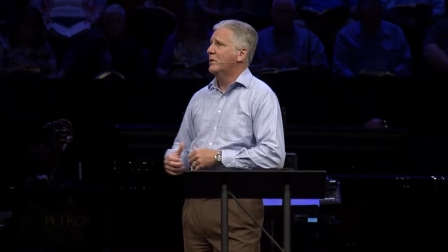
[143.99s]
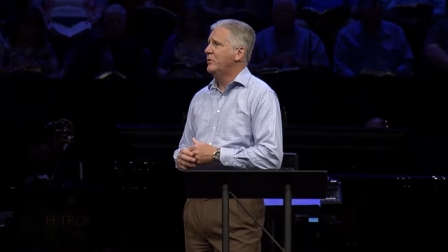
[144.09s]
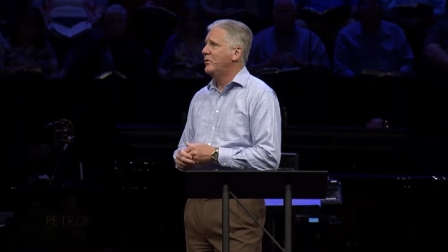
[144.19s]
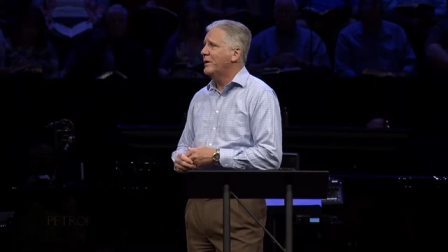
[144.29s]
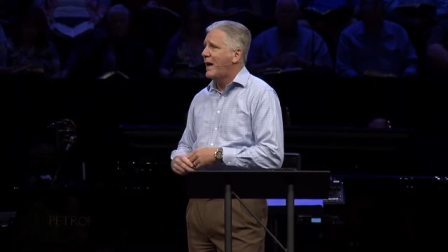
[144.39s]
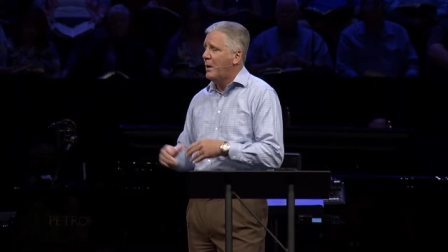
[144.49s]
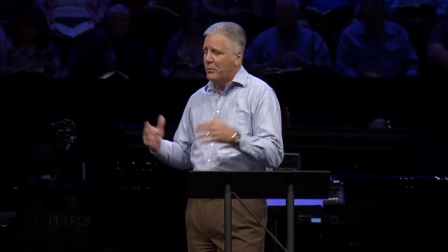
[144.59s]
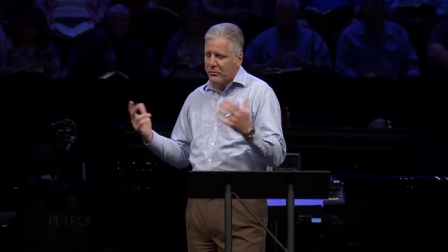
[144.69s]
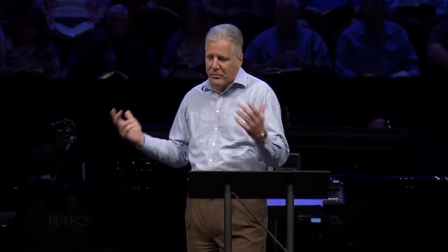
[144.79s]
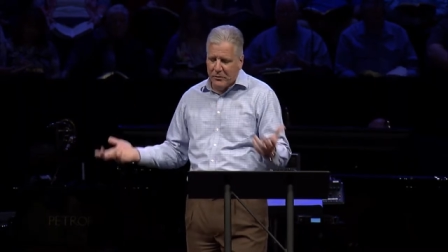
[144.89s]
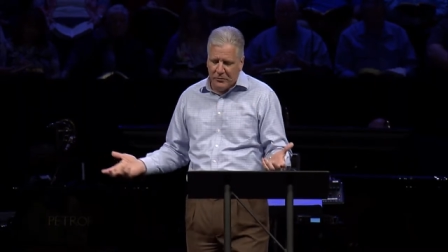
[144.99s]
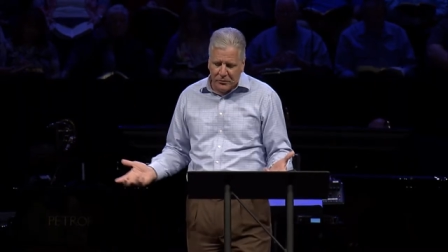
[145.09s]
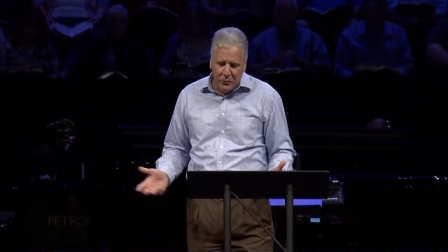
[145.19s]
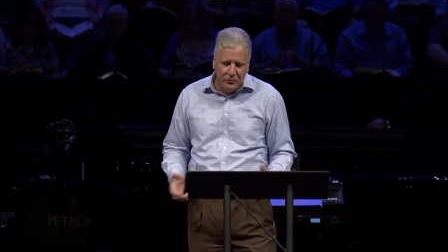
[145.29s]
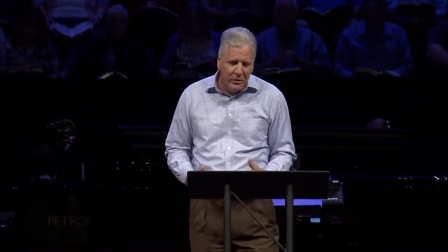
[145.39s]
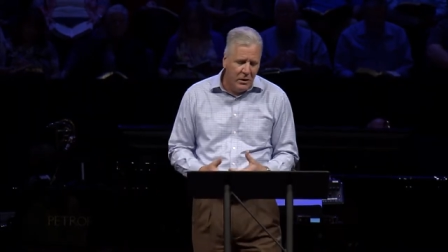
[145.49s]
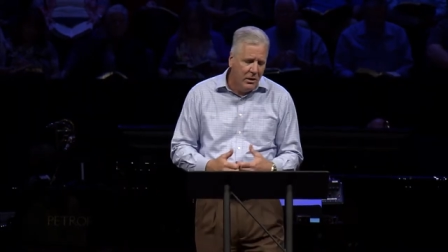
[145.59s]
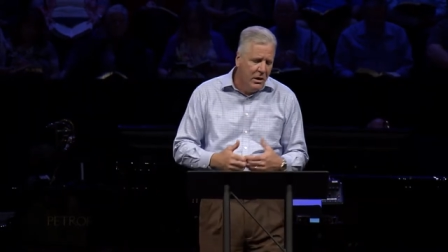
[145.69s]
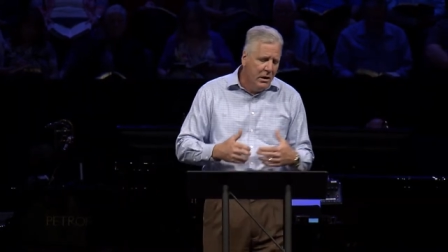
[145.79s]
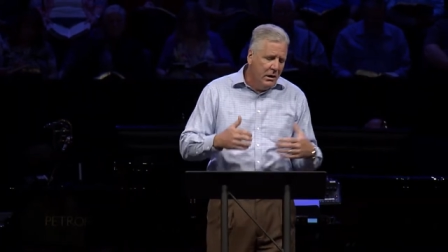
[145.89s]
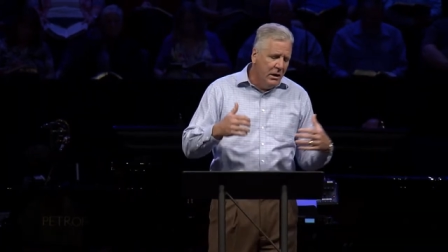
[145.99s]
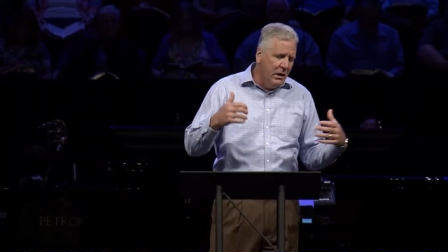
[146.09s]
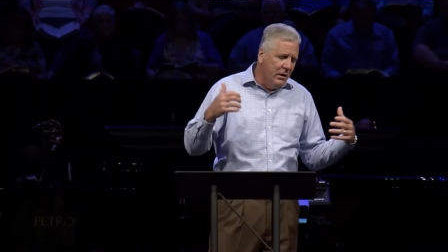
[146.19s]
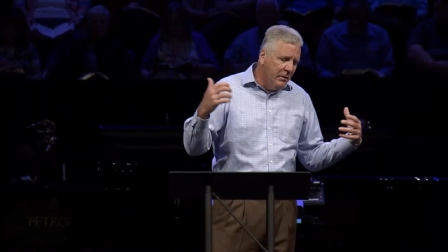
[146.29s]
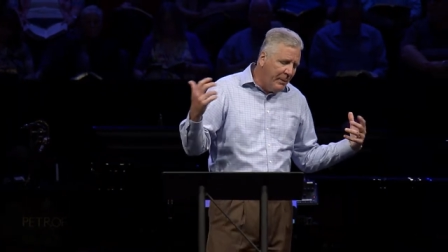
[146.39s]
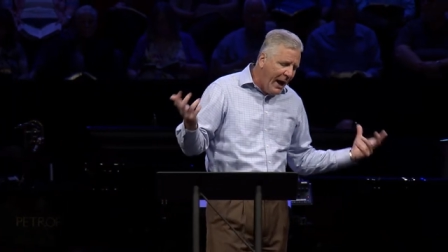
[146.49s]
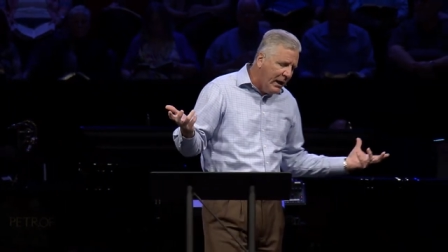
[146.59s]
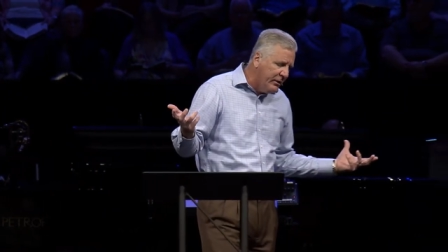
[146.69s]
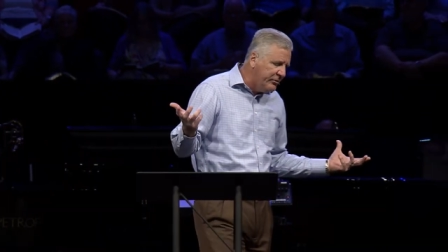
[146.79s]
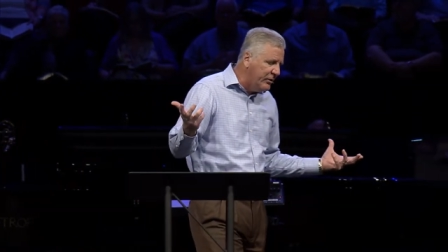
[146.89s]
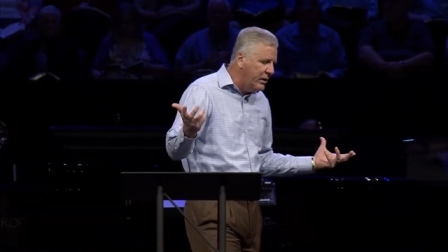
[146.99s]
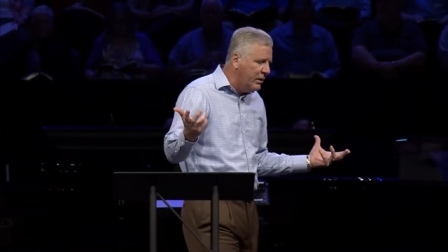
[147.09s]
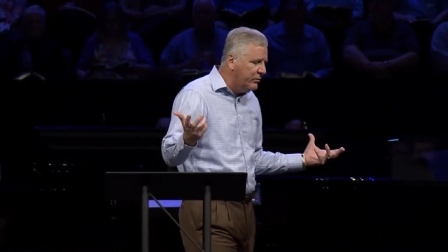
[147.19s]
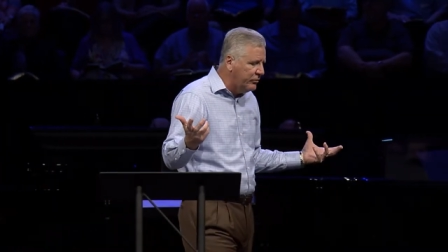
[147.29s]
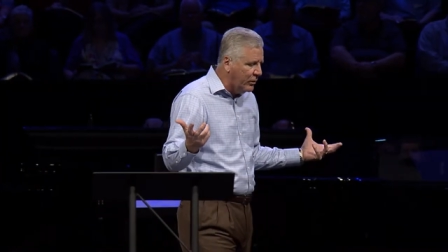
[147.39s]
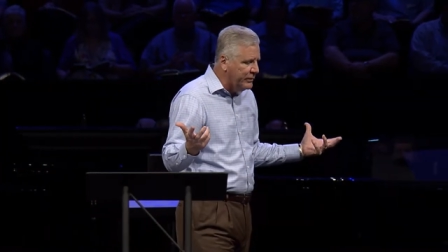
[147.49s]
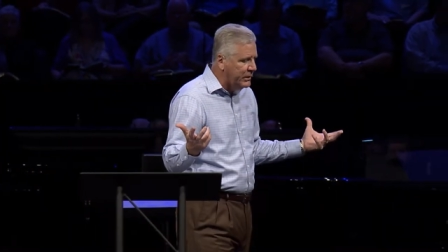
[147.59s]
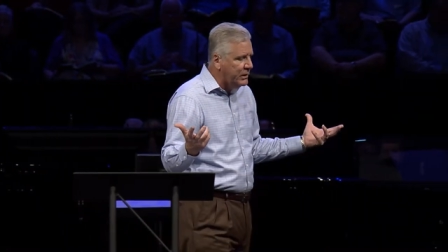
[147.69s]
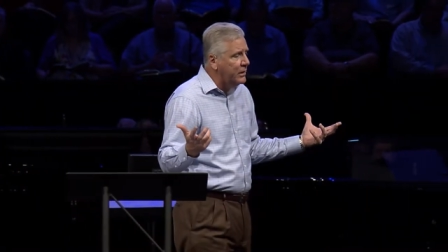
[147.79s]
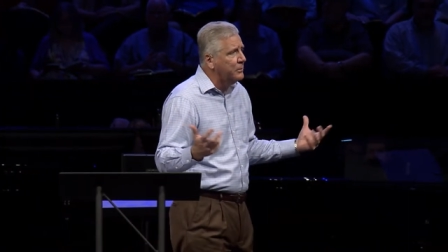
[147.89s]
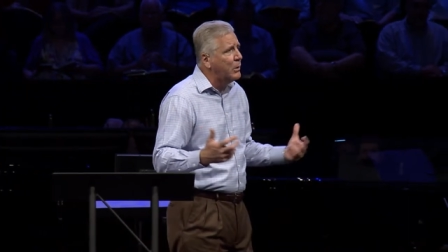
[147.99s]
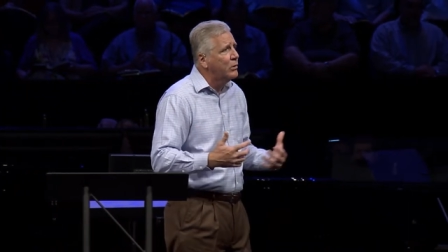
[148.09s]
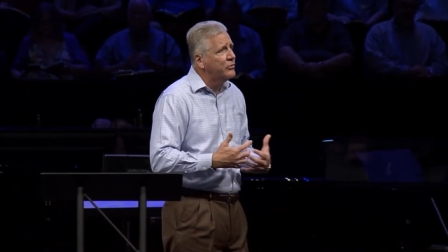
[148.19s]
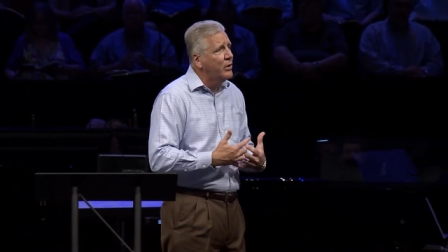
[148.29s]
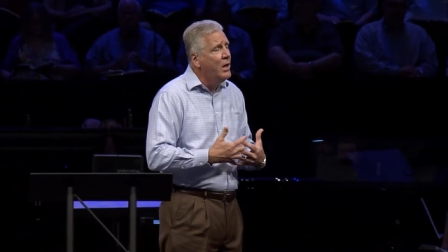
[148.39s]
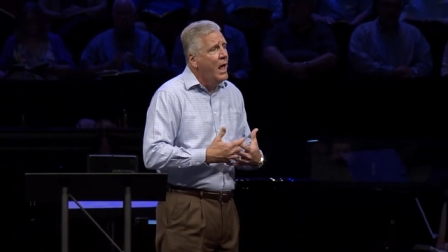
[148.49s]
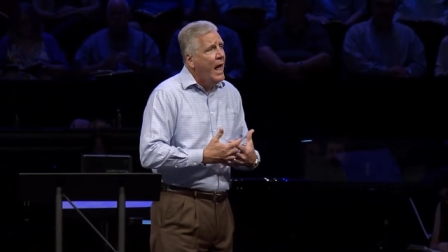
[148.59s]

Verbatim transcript: He's in the capital city of Susa, in the palace there, serving the king of Persia.